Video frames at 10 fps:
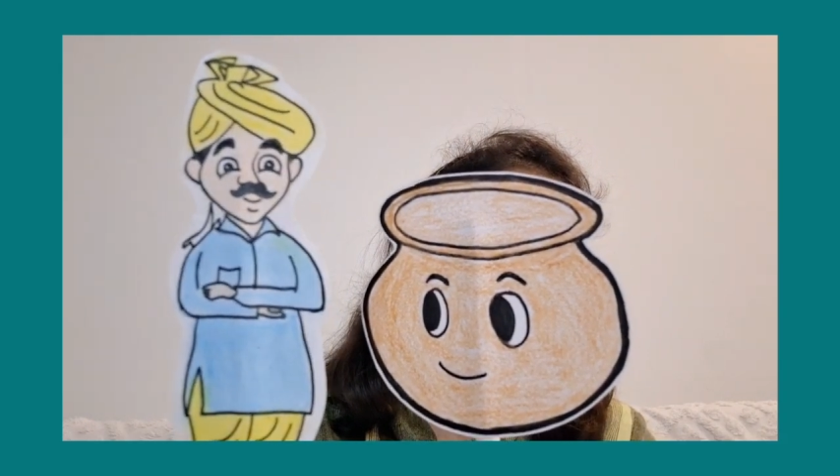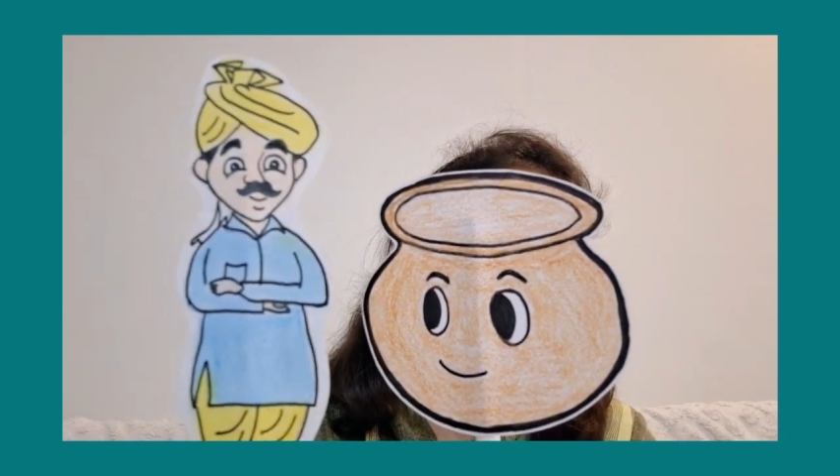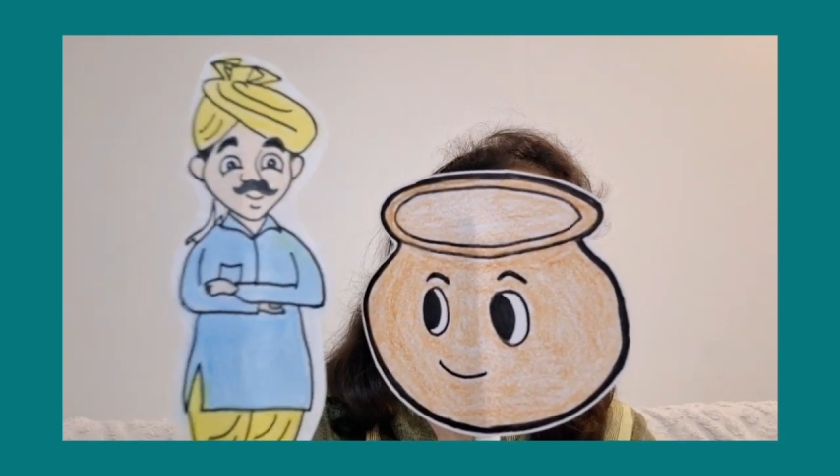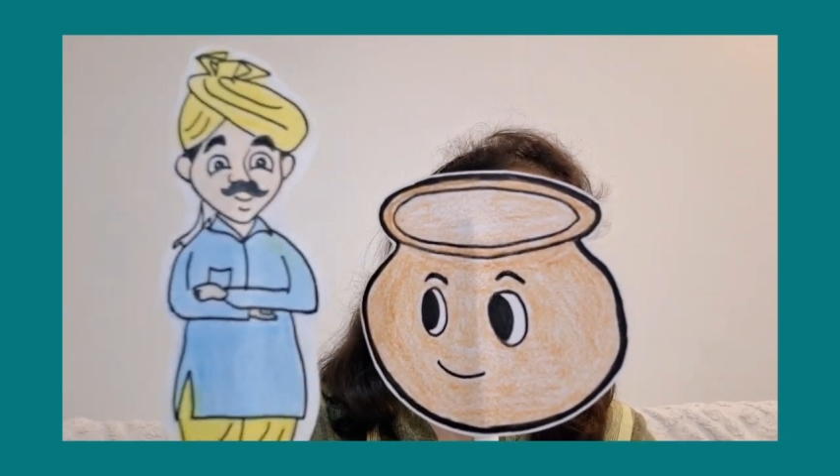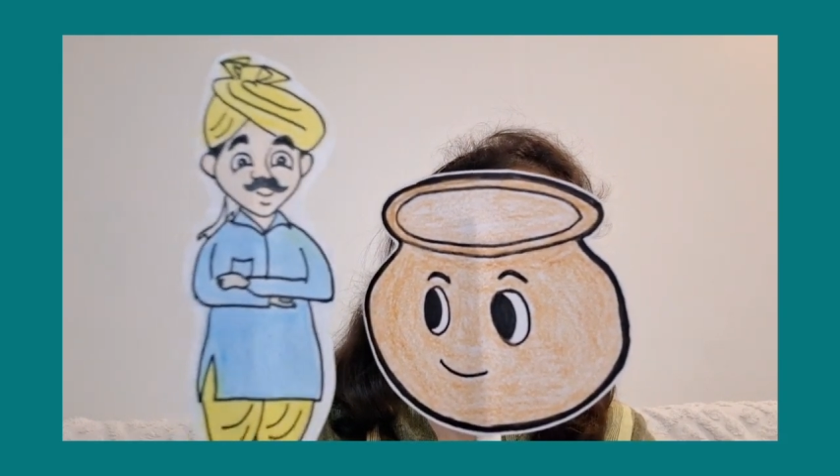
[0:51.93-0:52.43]

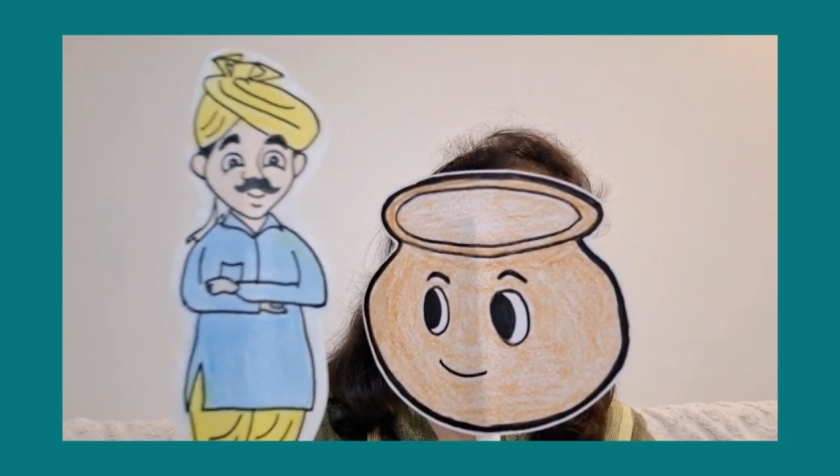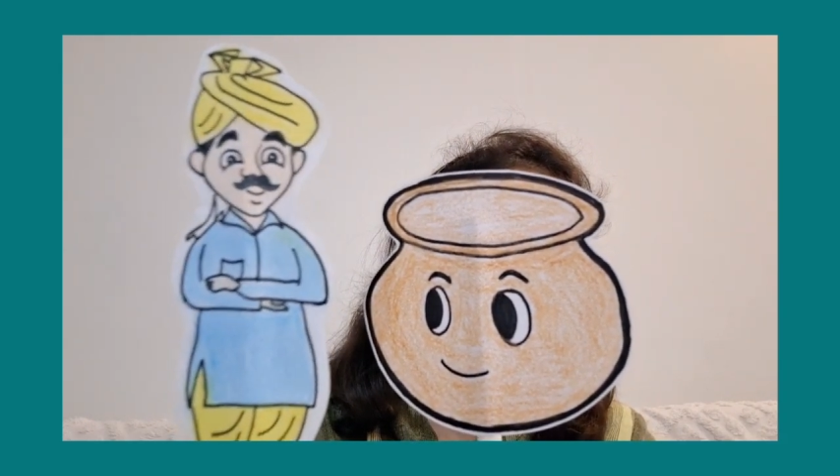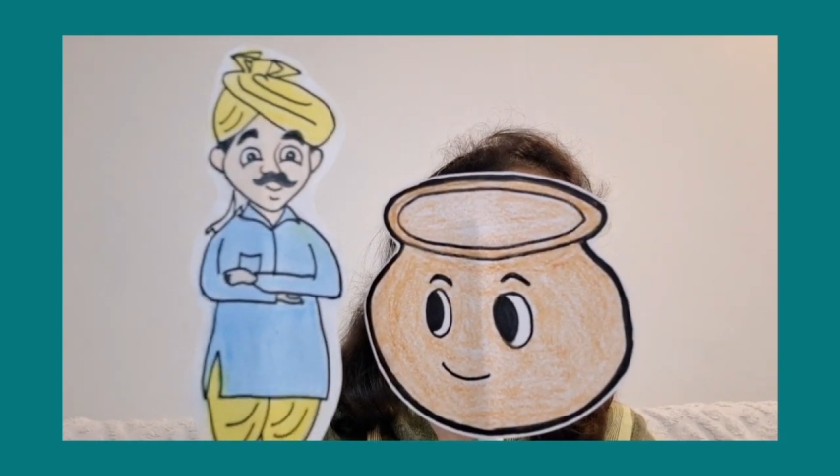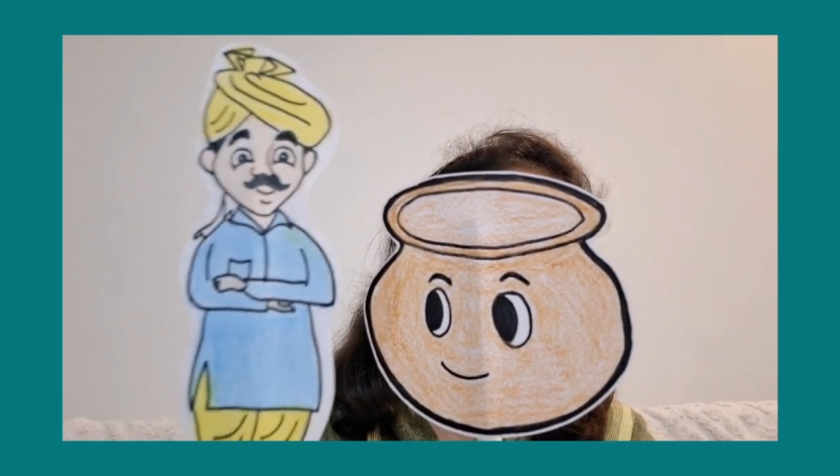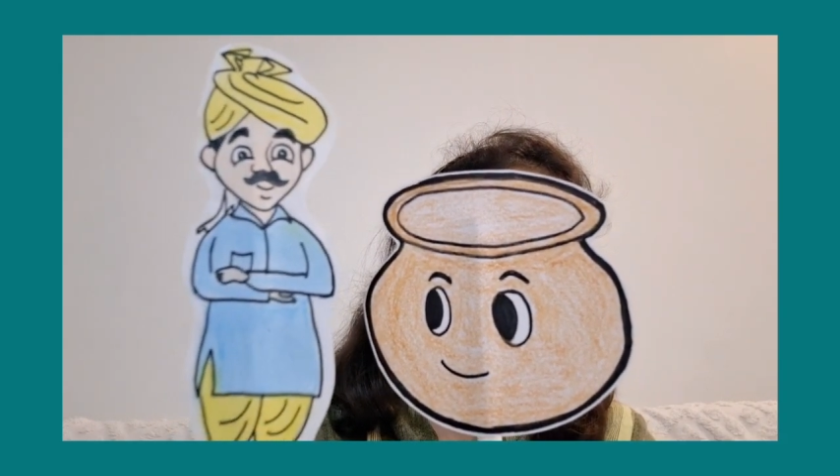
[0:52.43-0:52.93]
I can
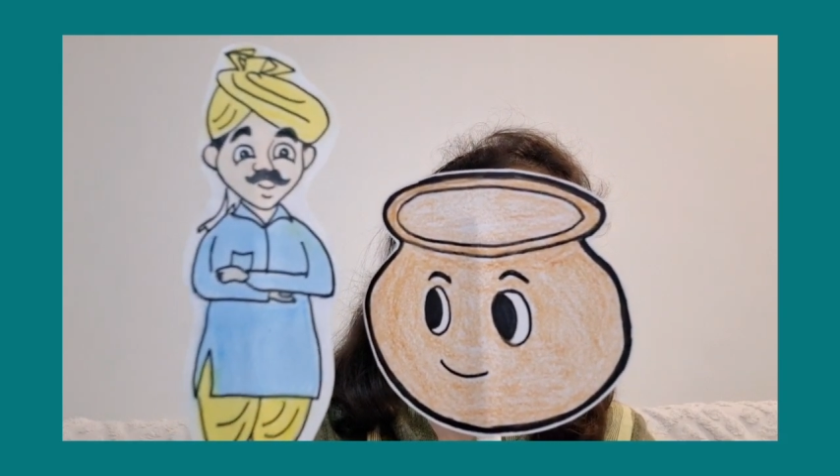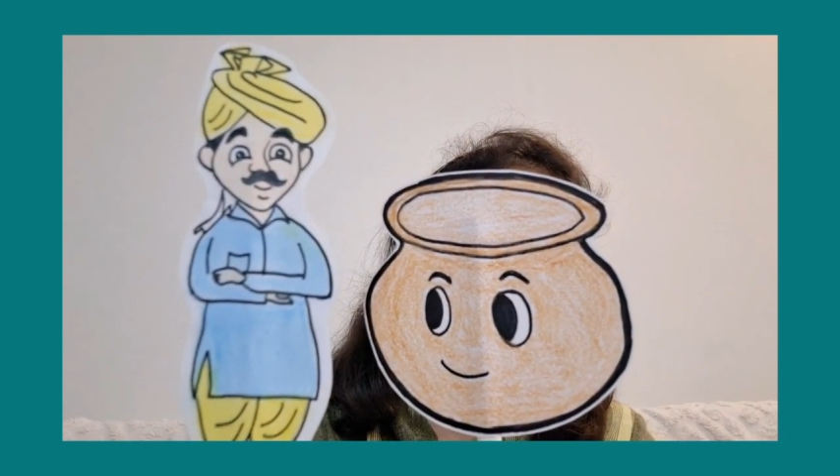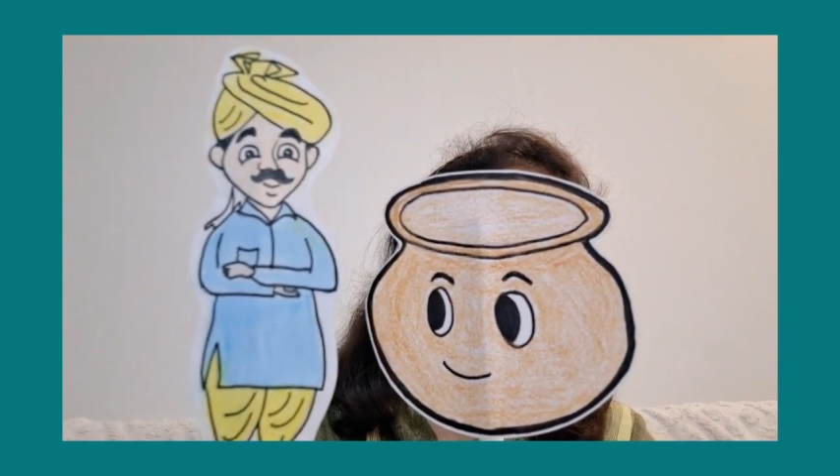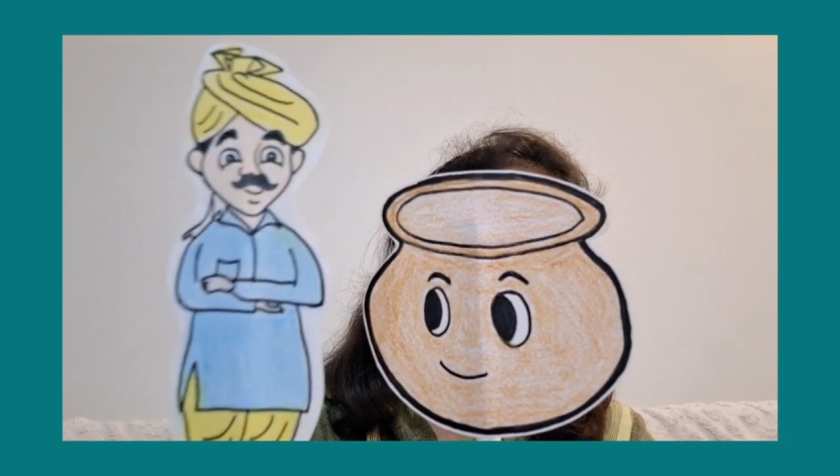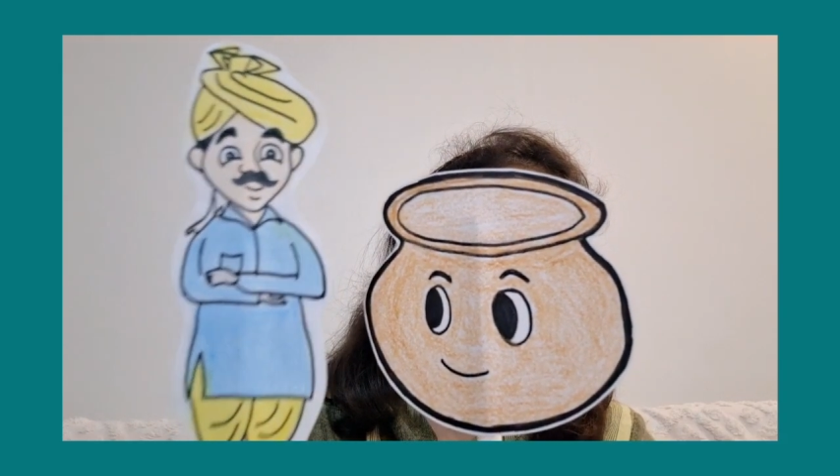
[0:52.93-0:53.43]
keep some
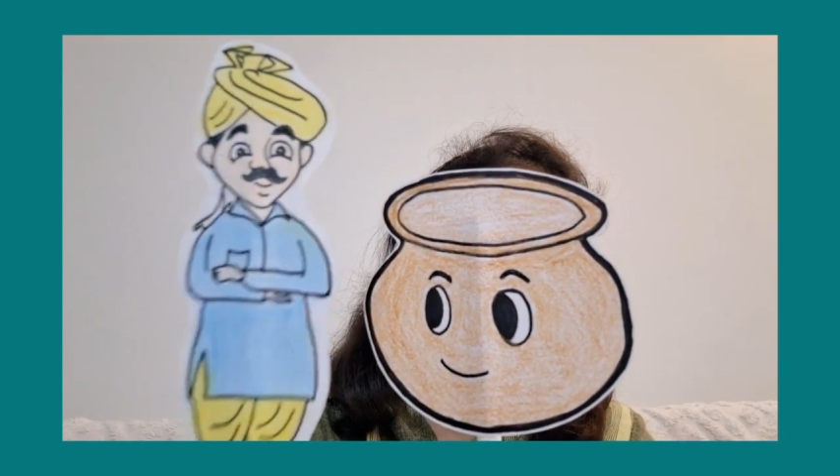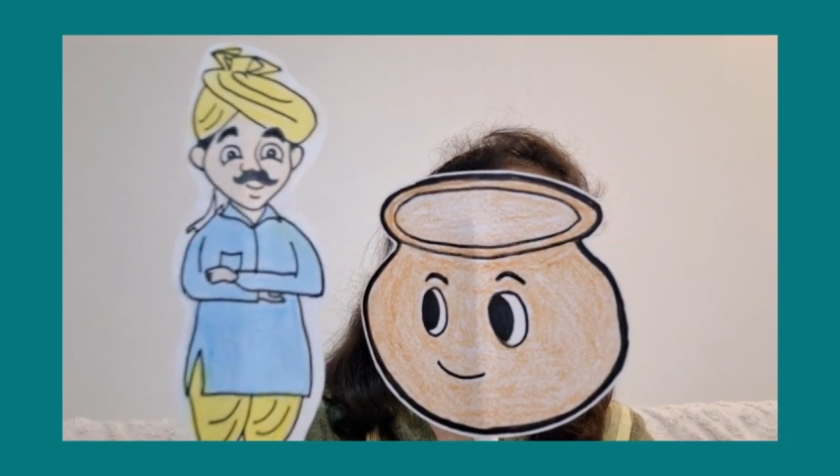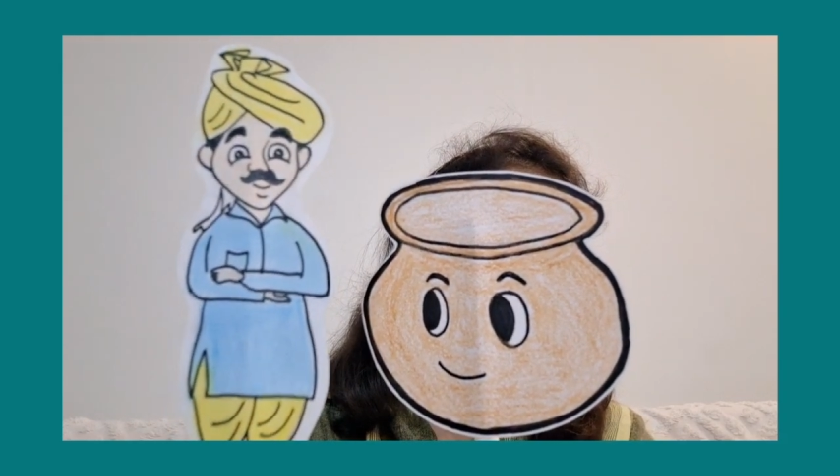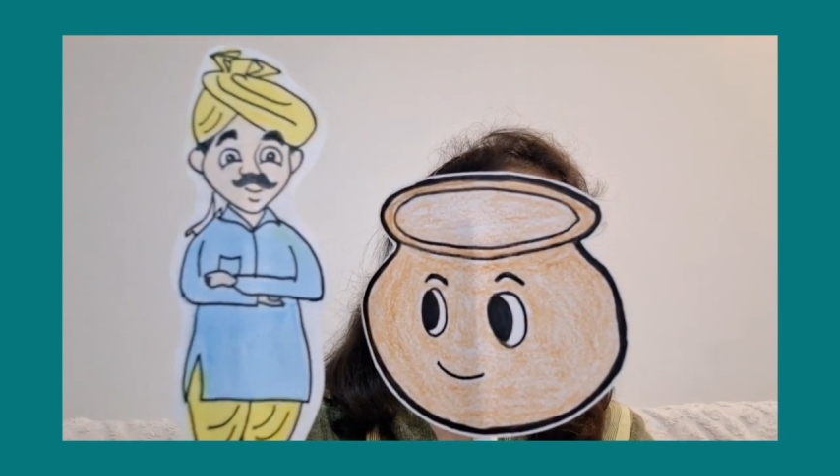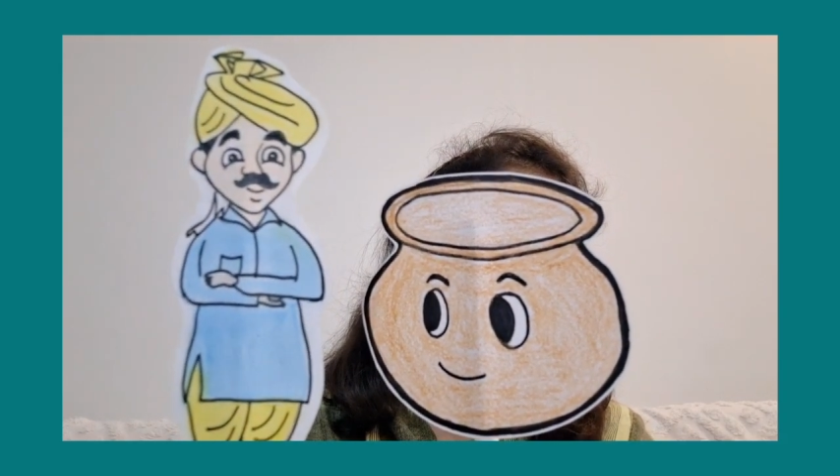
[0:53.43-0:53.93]
stuff
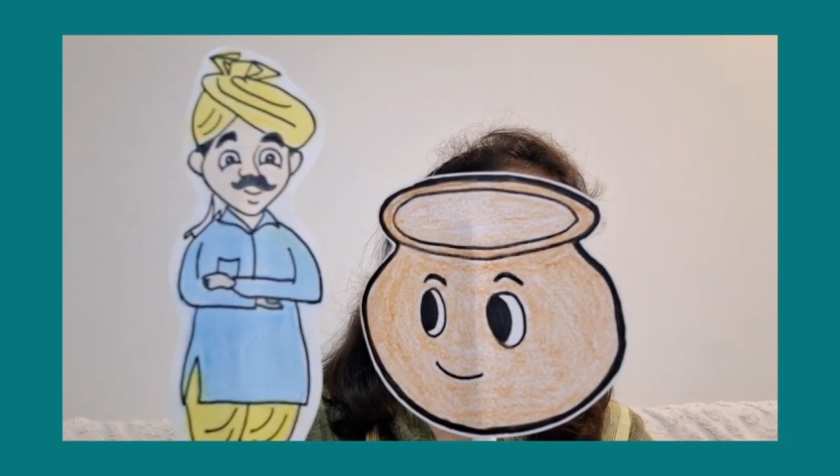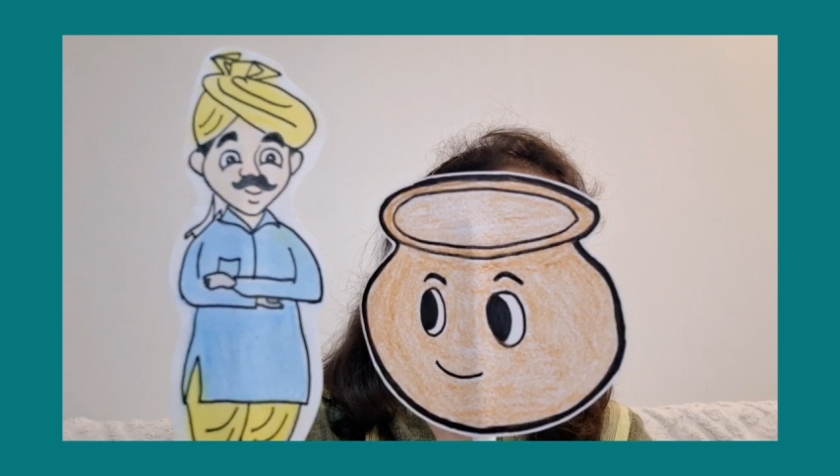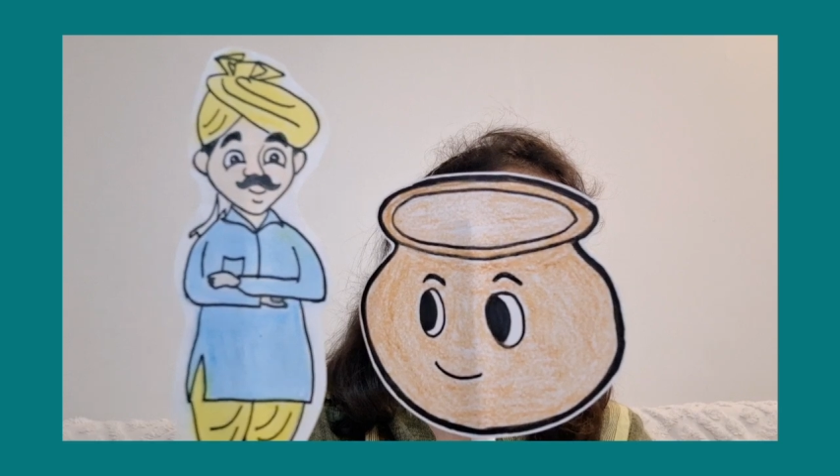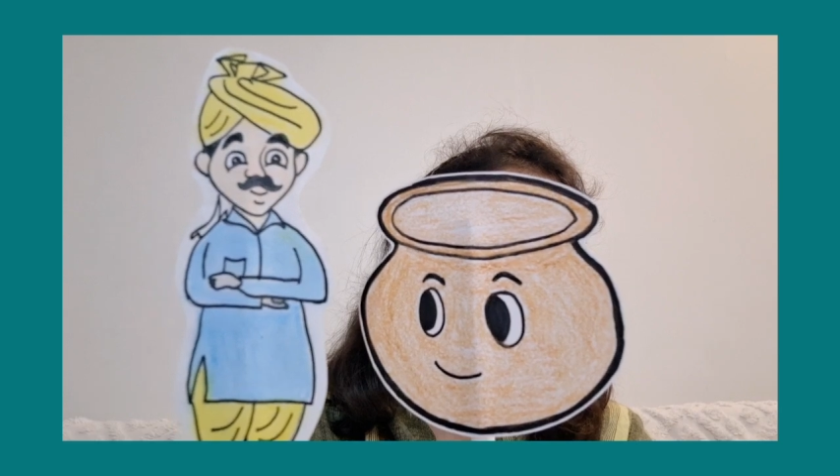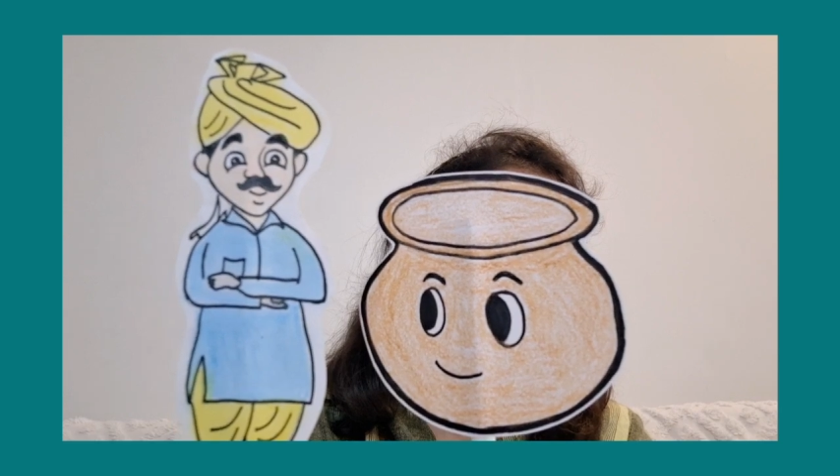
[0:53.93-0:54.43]
inside
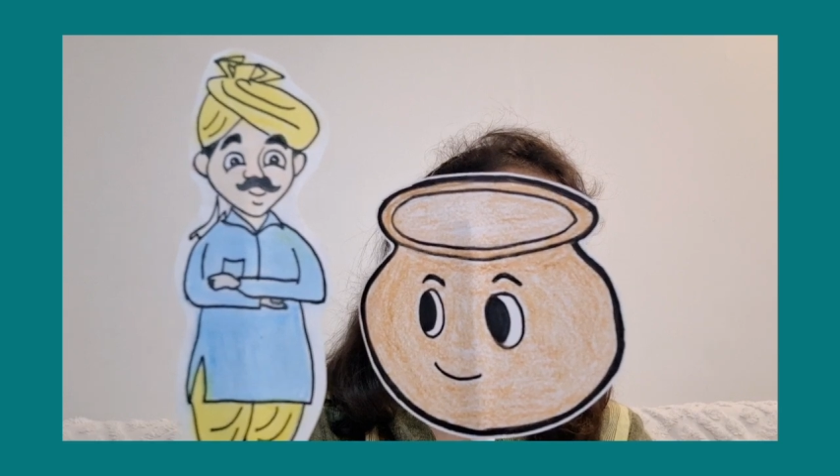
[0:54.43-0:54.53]
it.